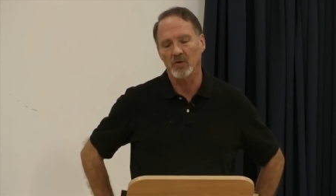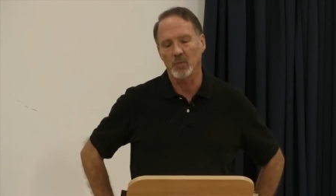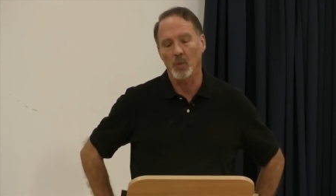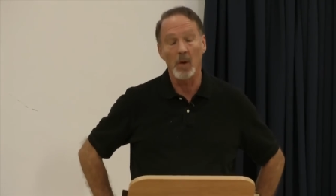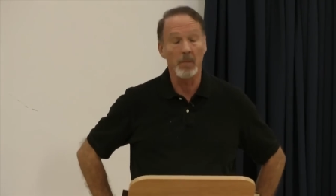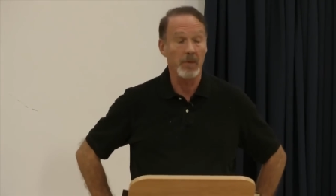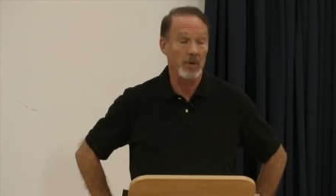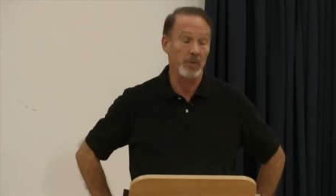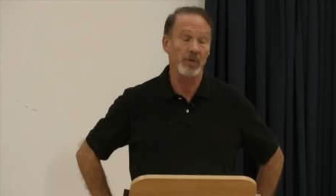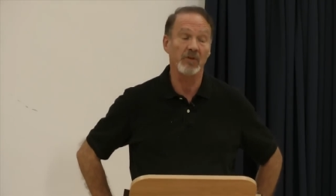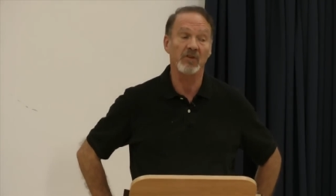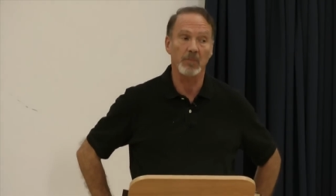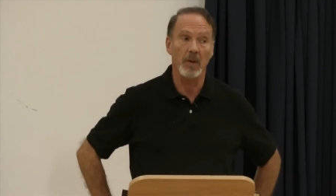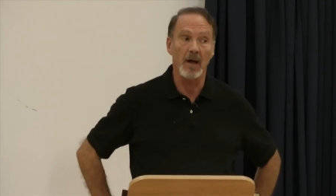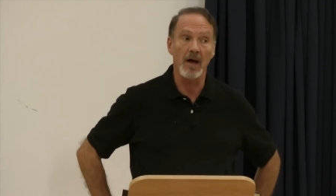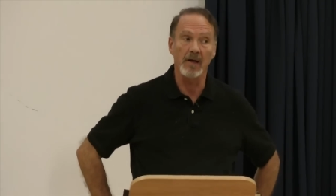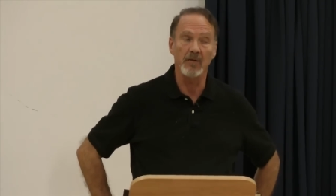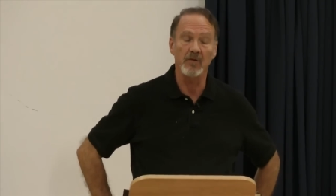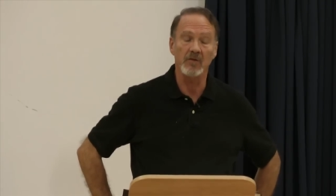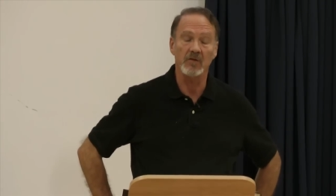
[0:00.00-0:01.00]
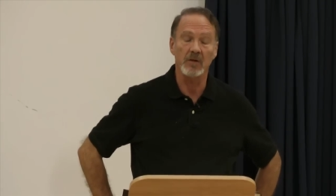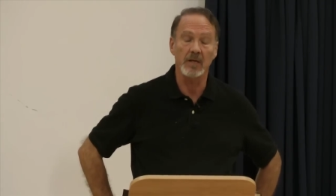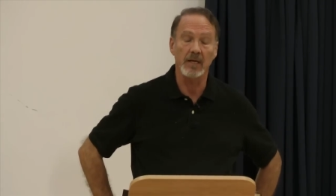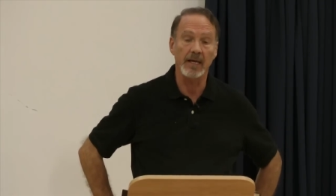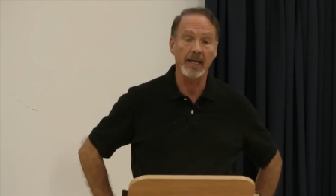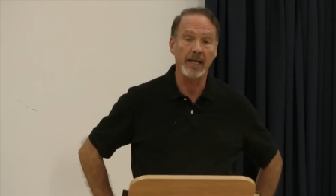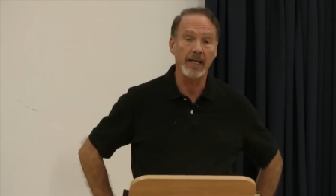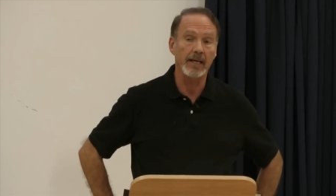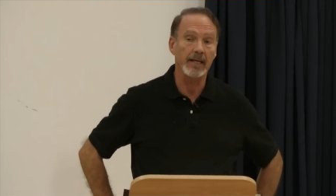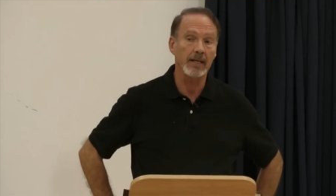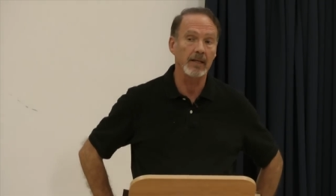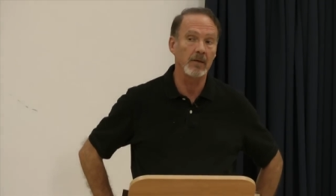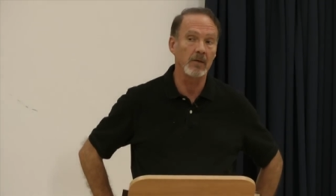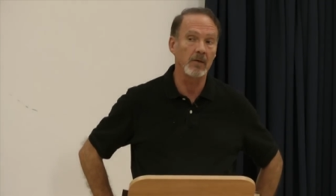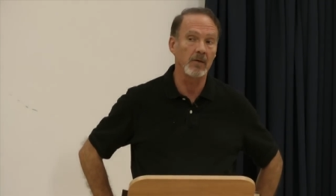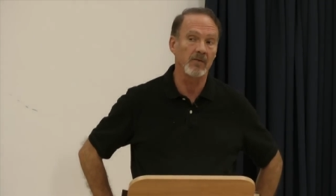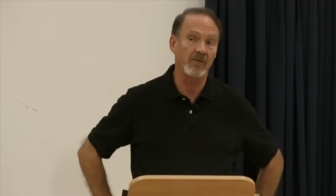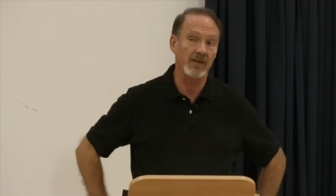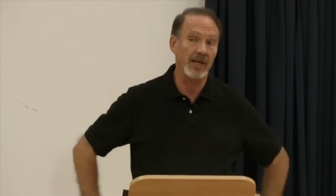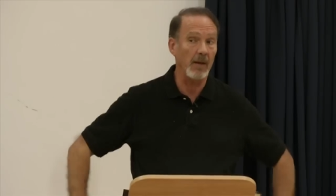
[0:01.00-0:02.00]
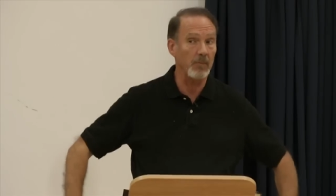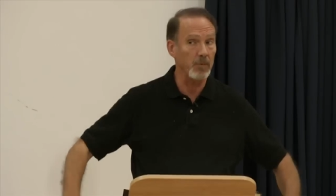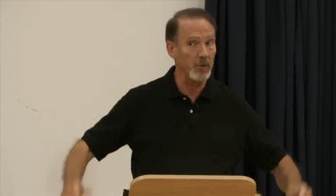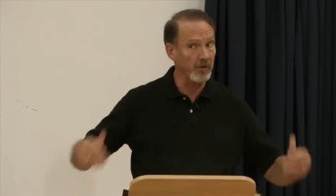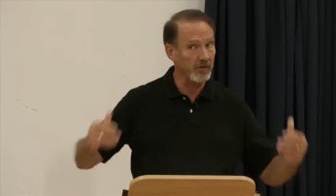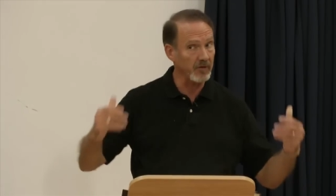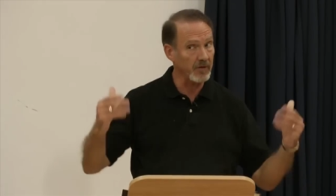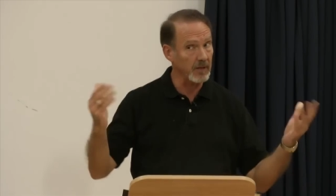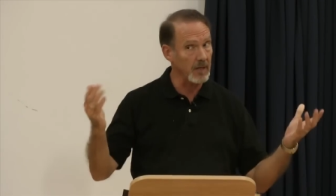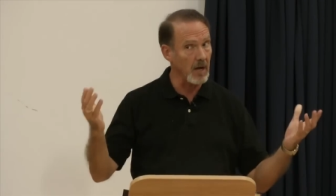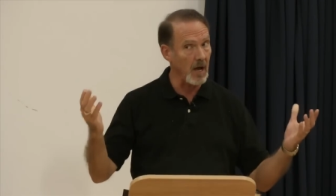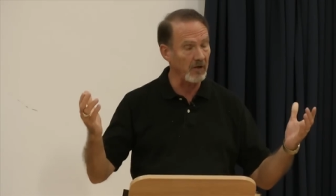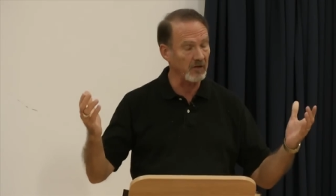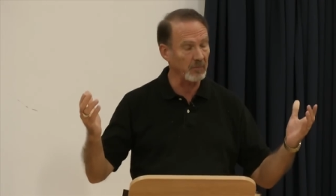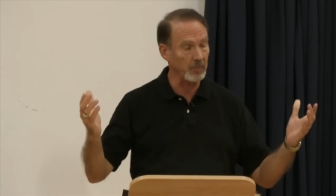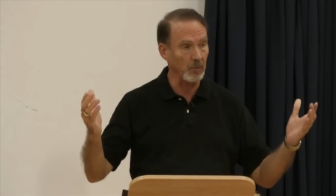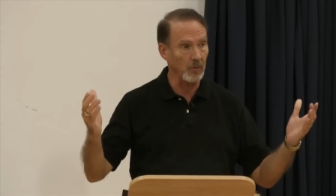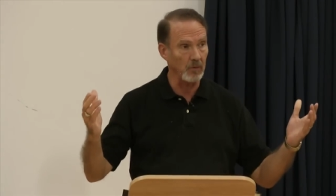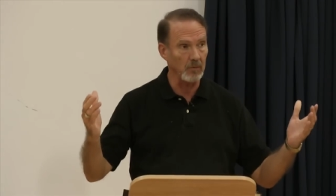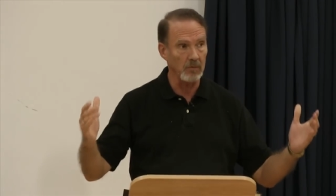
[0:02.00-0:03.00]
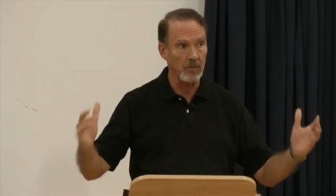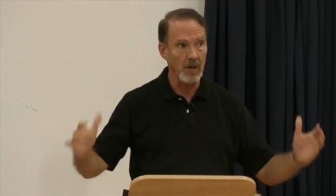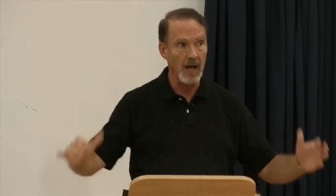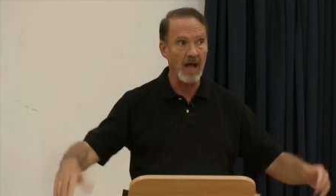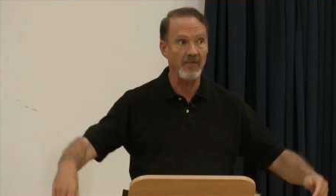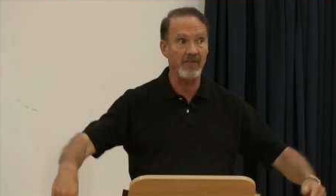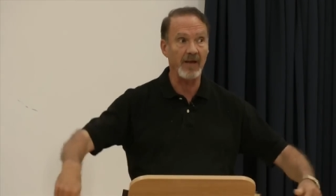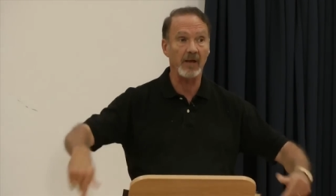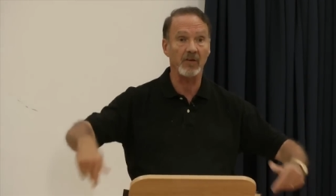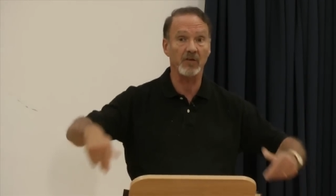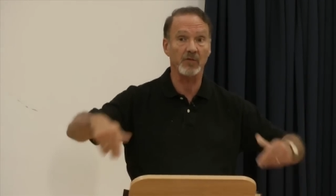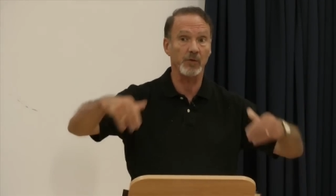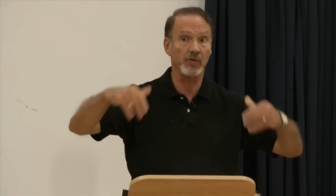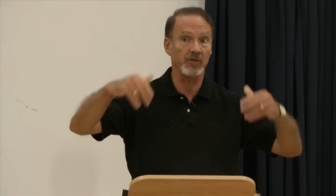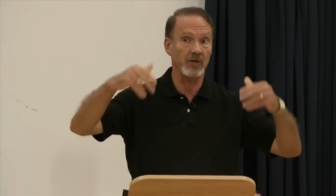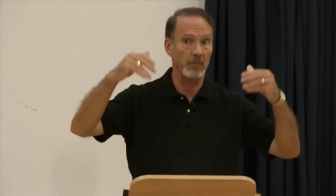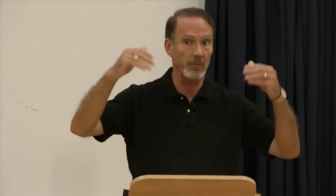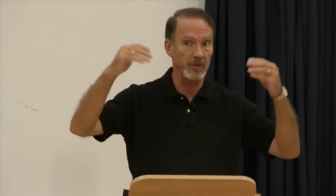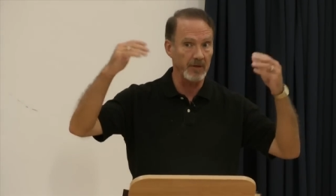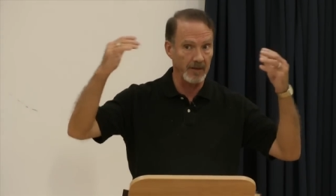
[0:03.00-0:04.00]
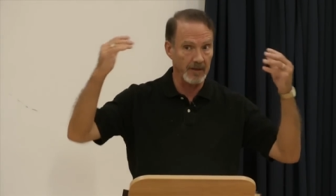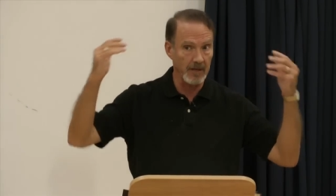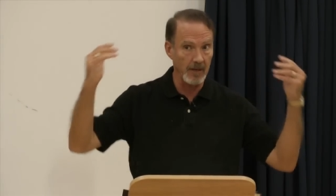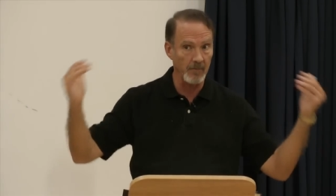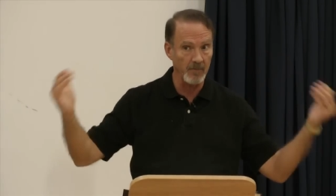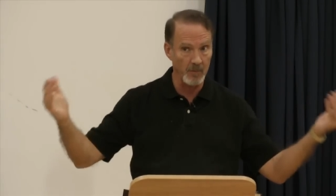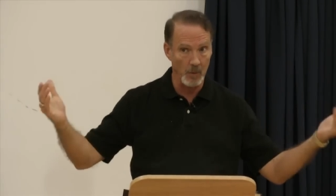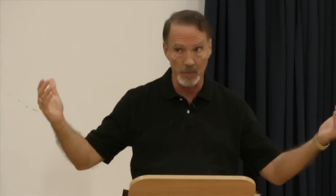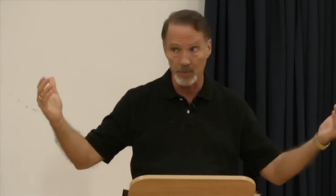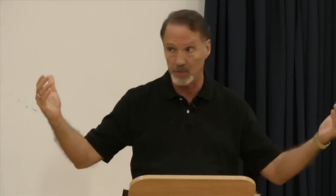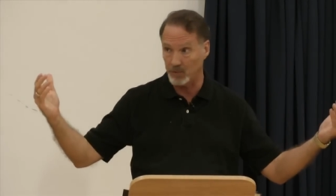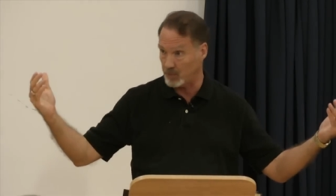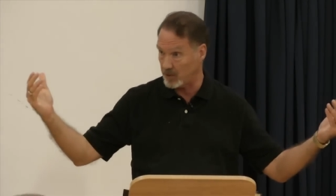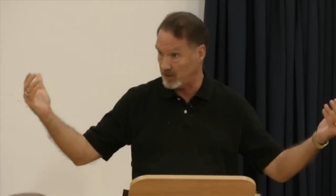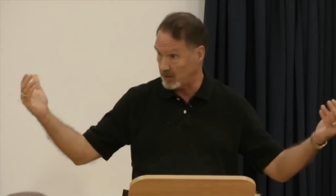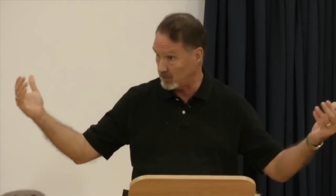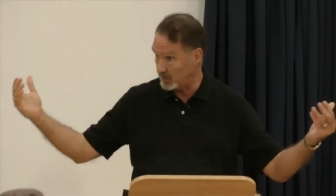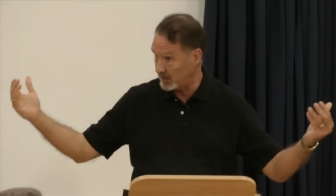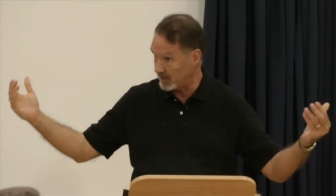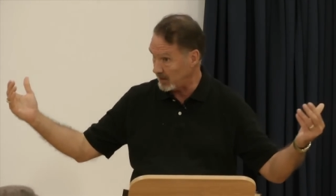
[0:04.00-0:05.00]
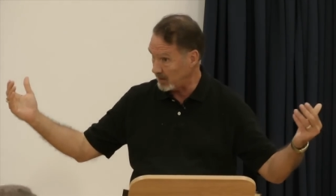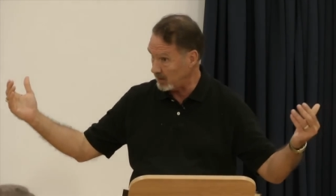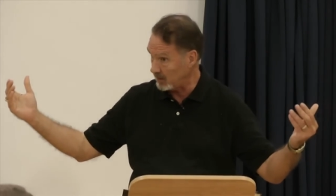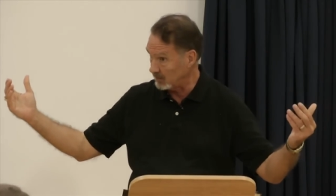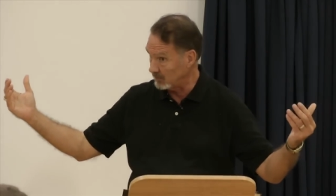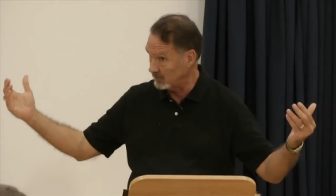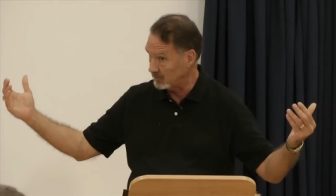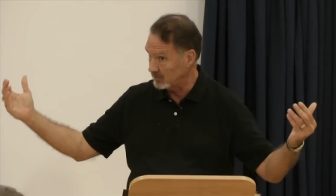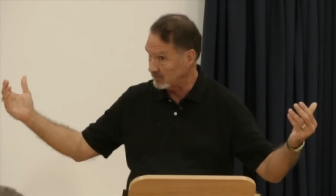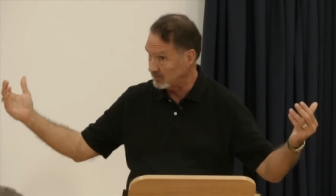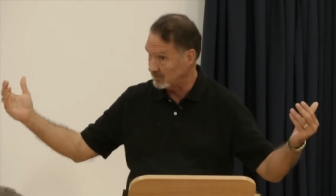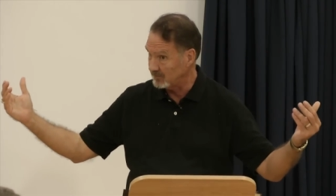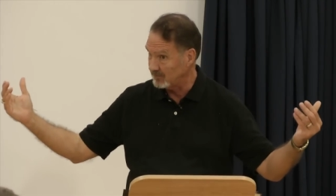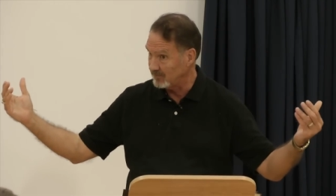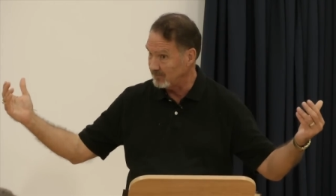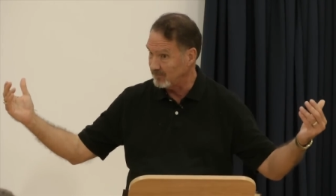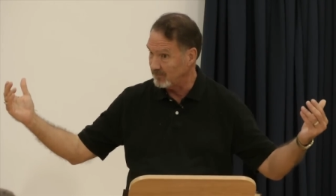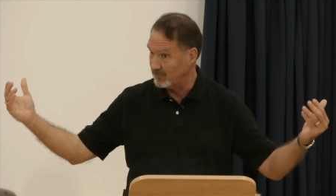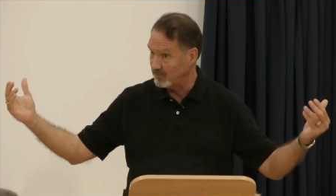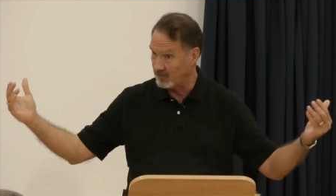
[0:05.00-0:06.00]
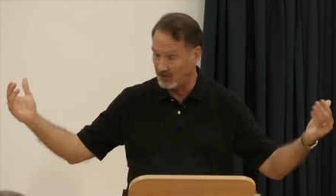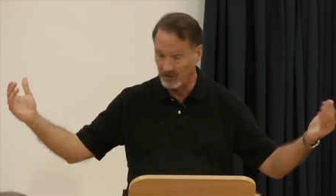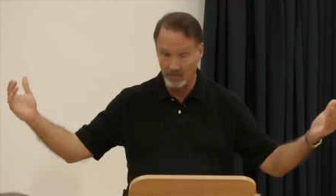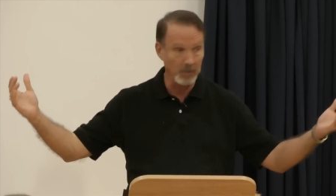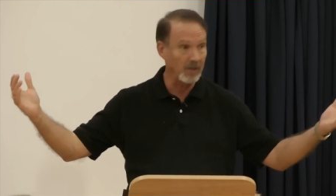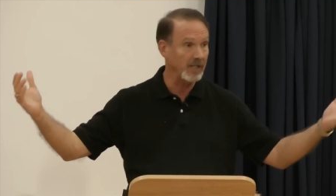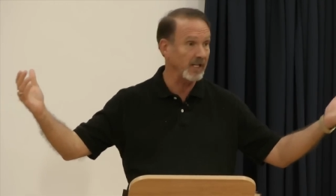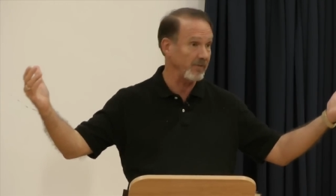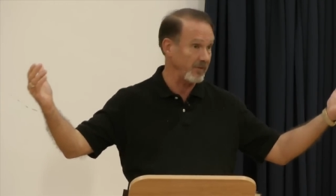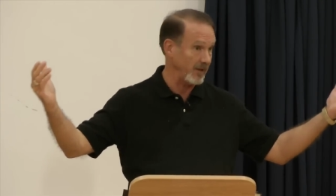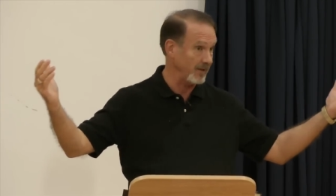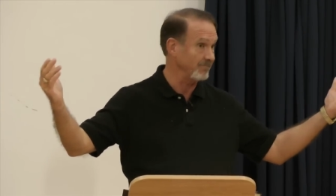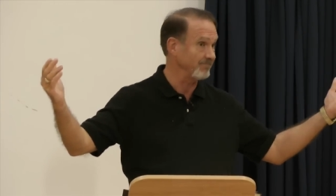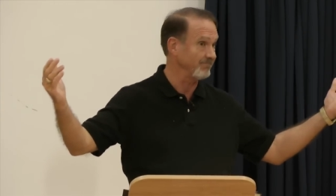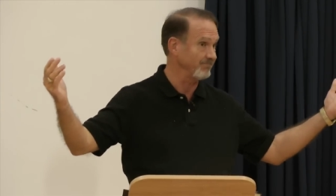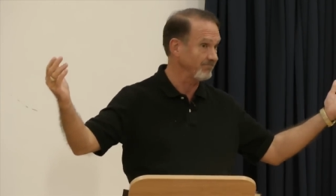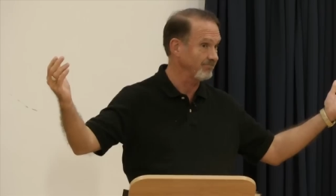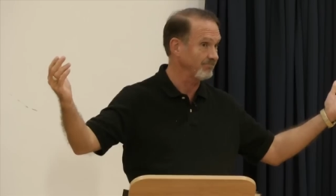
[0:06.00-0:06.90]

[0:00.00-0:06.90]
woman responds and say, I preach the gospel. I've asked for someone to come forward who's ready to be healed. She's believing.